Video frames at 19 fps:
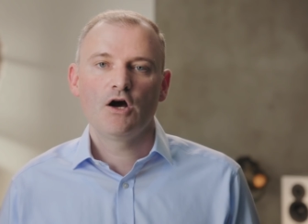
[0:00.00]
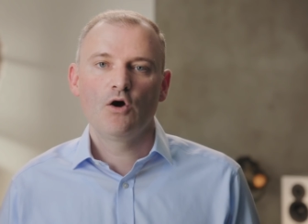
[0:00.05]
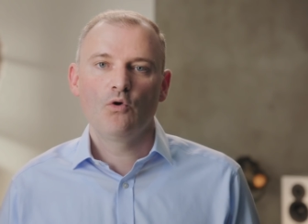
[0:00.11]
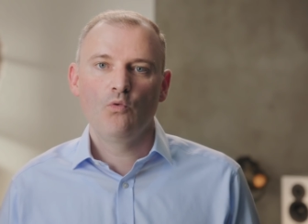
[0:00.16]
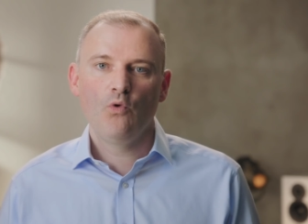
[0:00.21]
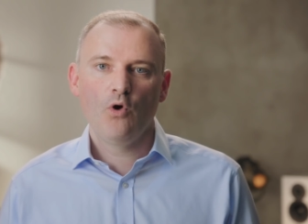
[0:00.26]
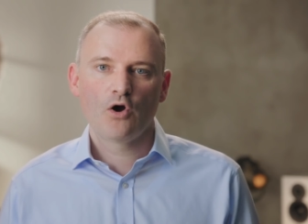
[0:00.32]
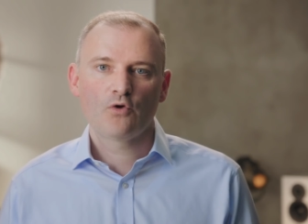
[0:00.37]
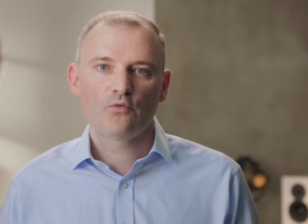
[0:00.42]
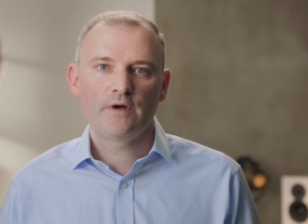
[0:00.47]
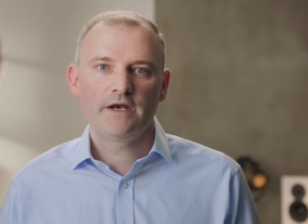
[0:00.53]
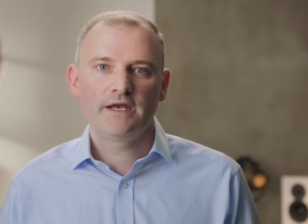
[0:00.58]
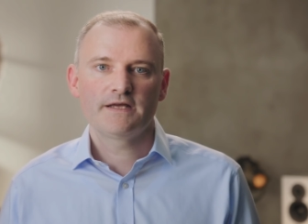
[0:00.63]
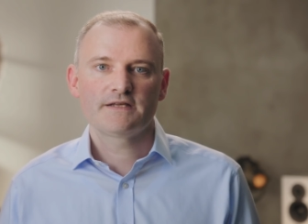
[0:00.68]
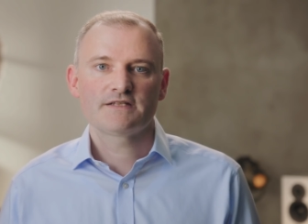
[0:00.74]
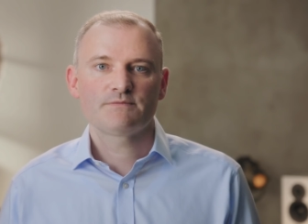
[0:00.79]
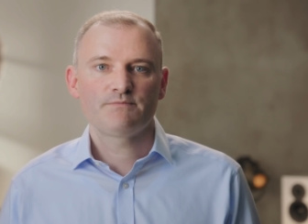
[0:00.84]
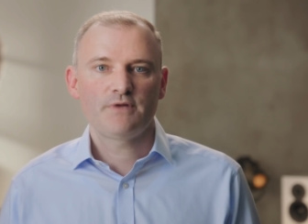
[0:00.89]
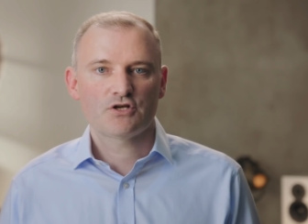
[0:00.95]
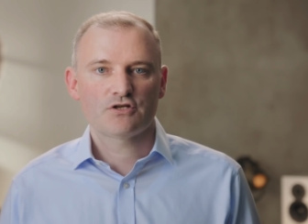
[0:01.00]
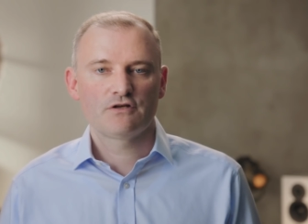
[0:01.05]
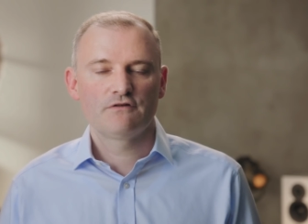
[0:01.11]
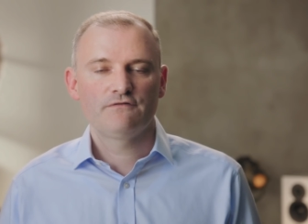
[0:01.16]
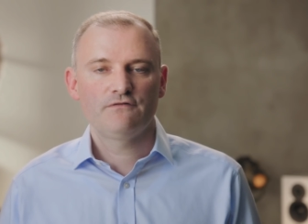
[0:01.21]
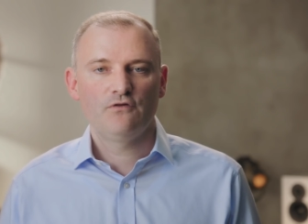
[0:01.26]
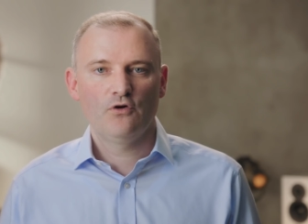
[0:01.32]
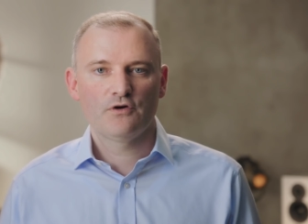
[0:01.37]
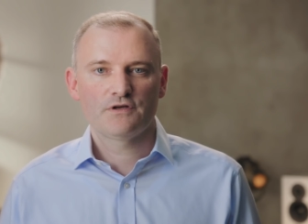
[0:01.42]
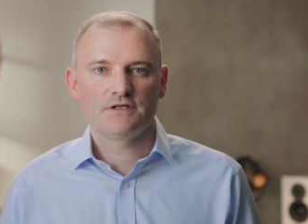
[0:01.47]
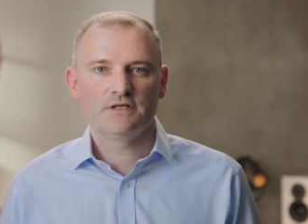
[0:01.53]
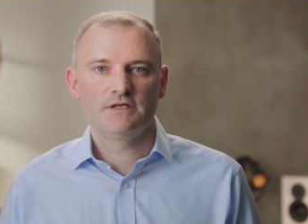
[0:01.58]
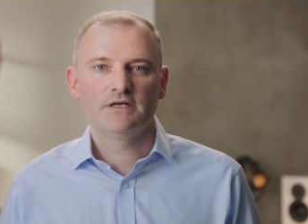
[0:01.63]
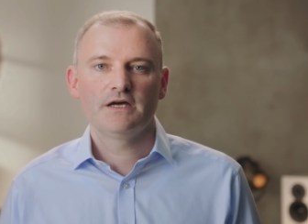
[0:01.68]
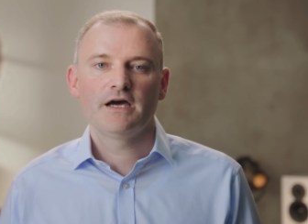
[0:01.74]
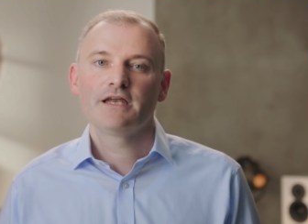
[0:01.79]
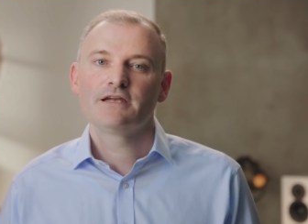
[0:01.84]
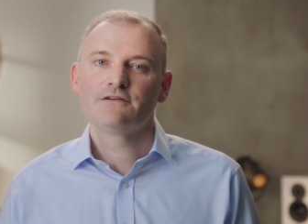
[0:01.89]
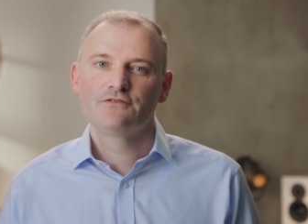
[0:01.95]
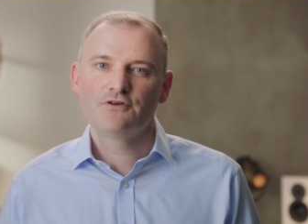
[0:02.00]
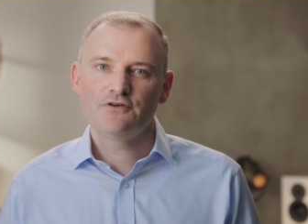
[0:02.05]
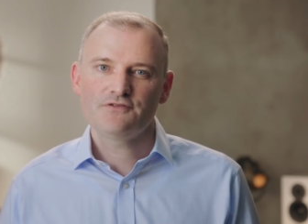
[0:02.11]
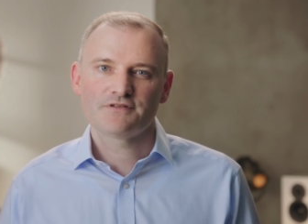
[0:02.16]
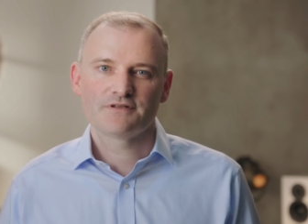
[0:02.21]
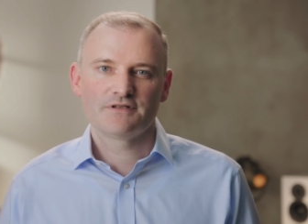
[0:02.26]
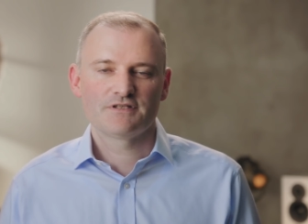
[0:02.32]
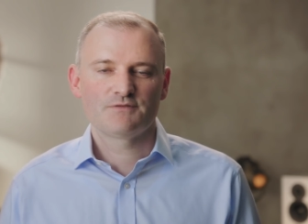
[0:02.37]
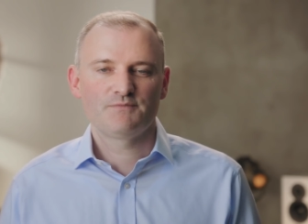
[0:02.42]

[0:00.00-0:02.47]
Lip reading: award-winning Special 40 anniversary